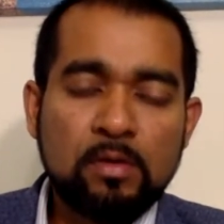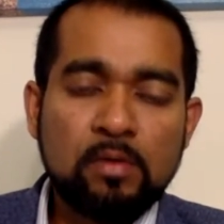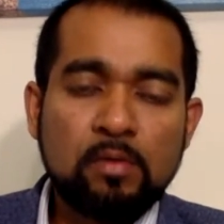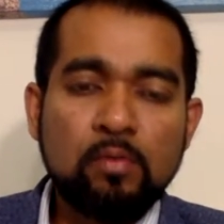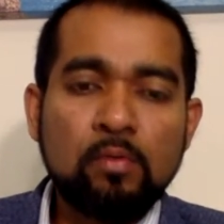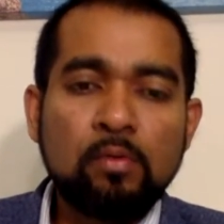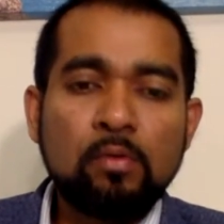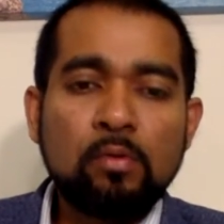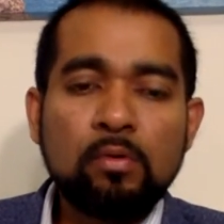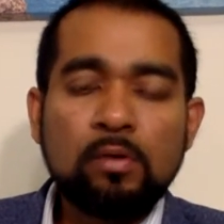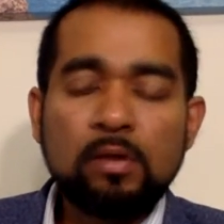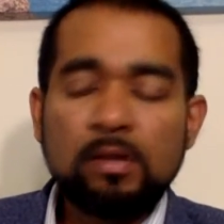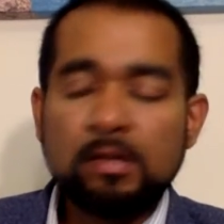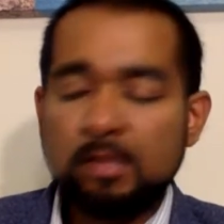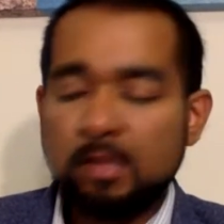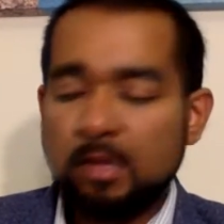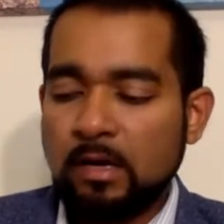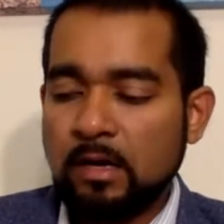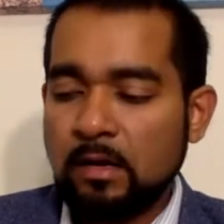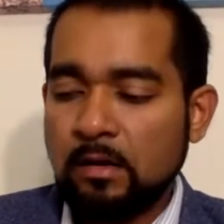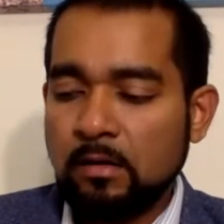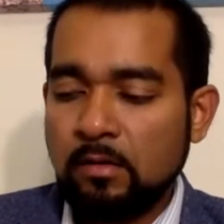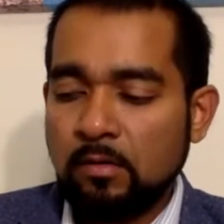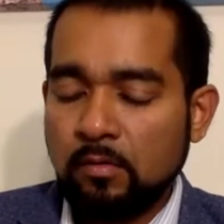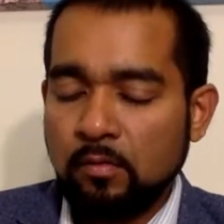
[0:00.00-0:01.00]
We look at
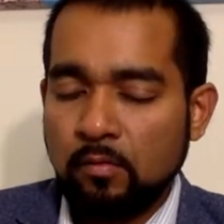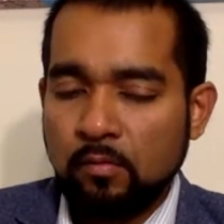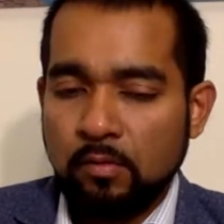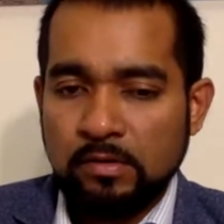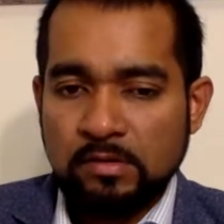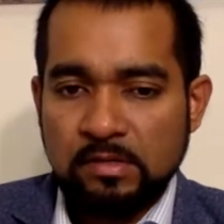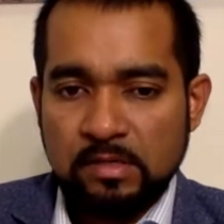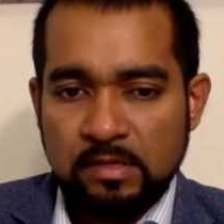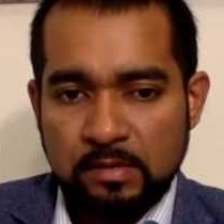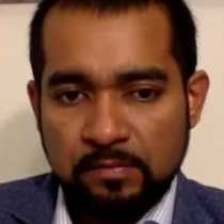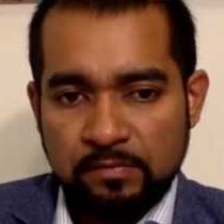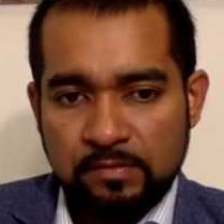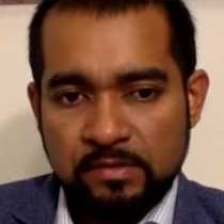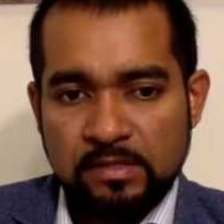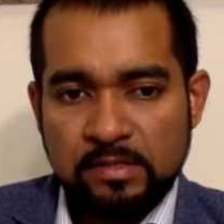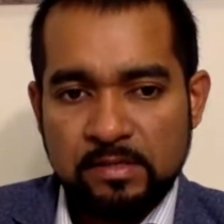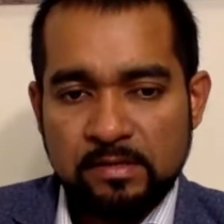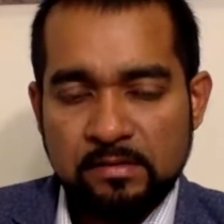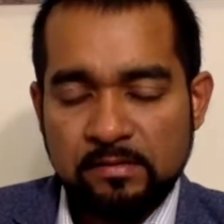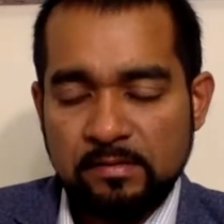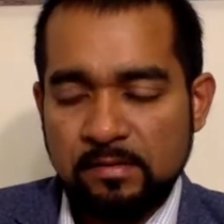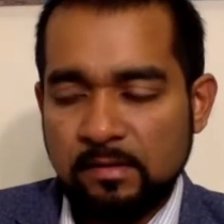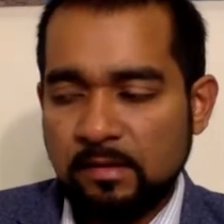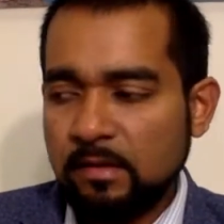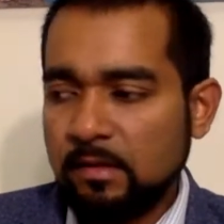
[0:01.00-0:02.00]
what the
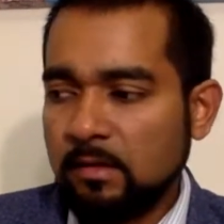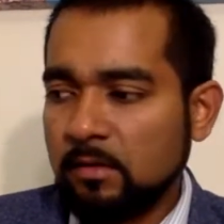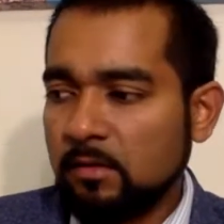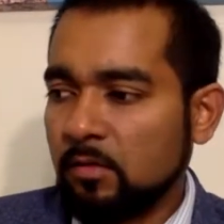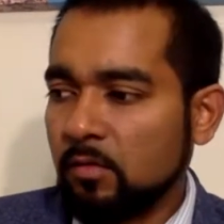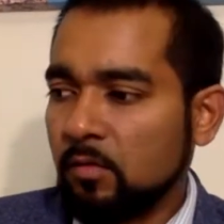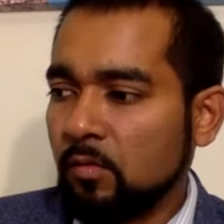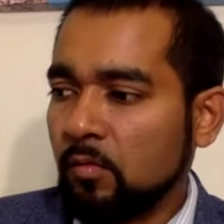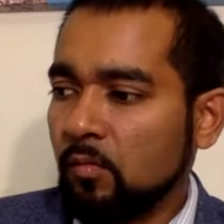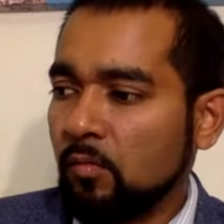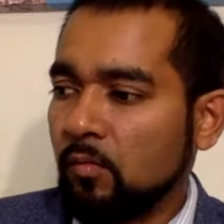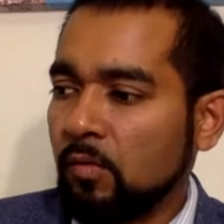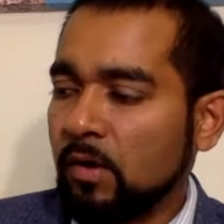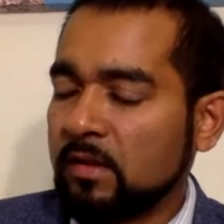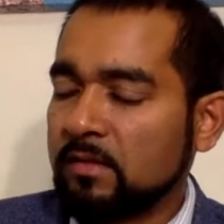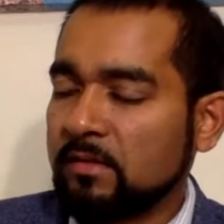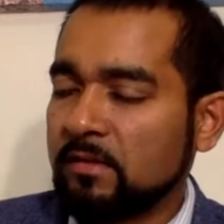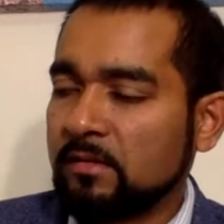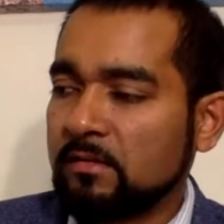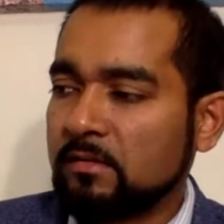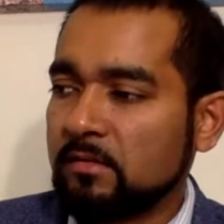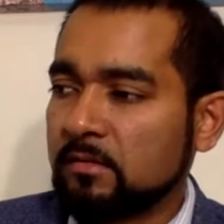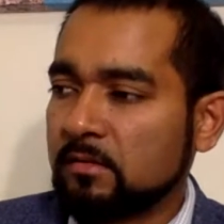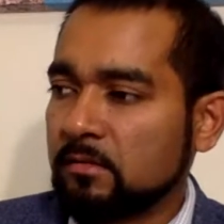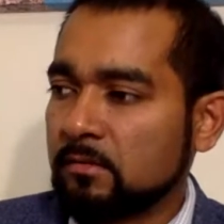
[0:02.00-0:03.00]
deficiency, what is
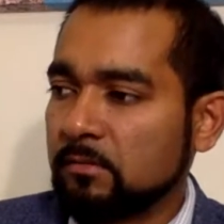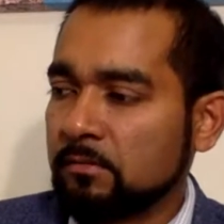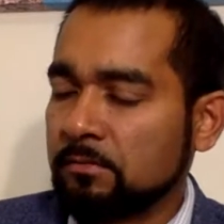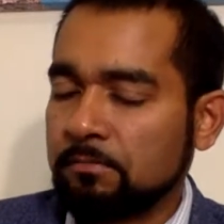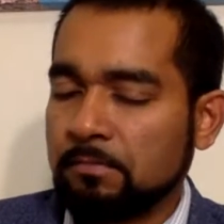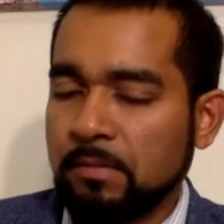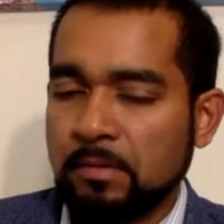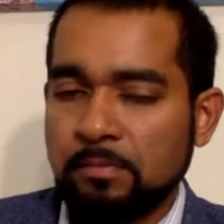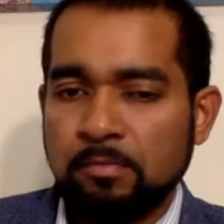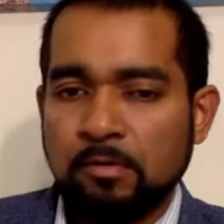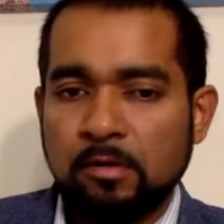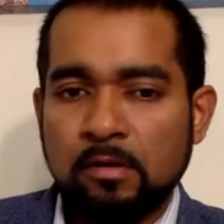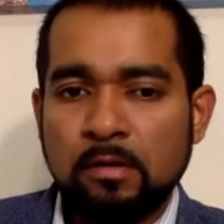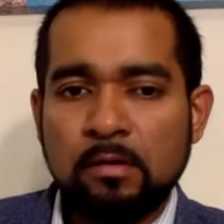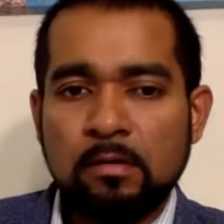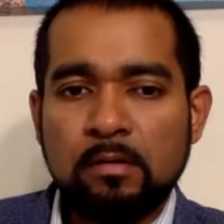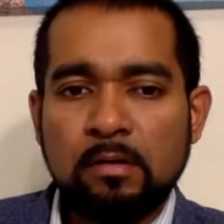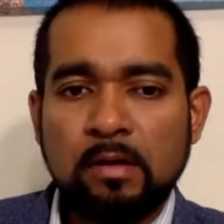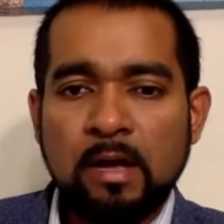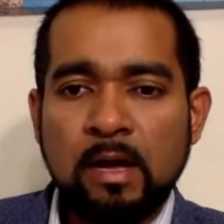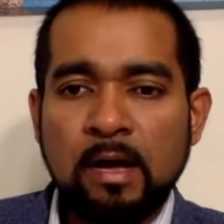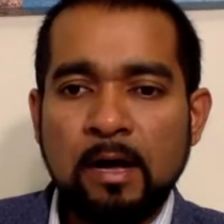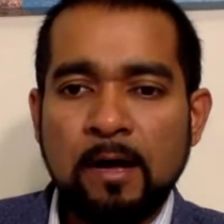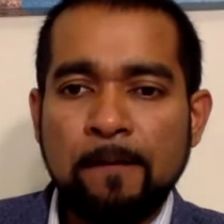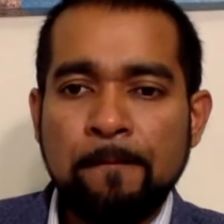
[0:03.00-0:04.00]
this people